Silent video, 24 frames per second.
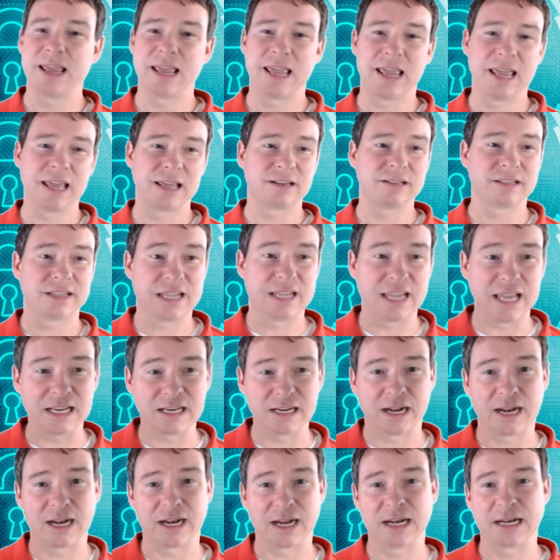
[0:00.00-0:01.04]
and
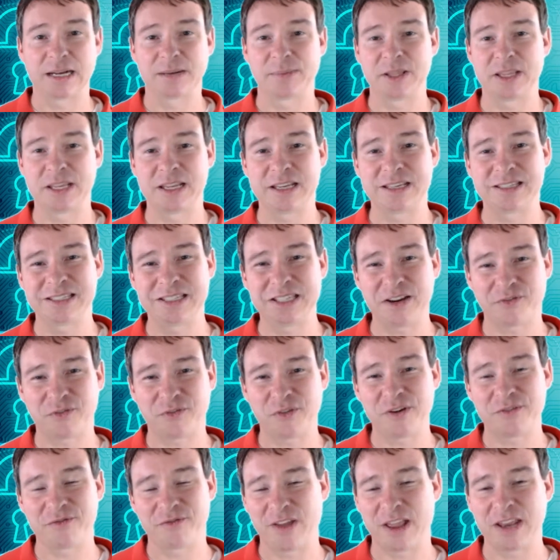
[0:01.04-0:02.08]
GitHub and these
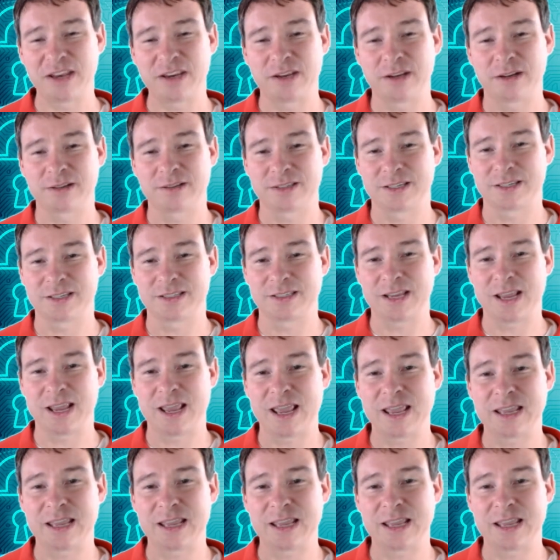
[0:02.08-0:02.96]
different venues to say,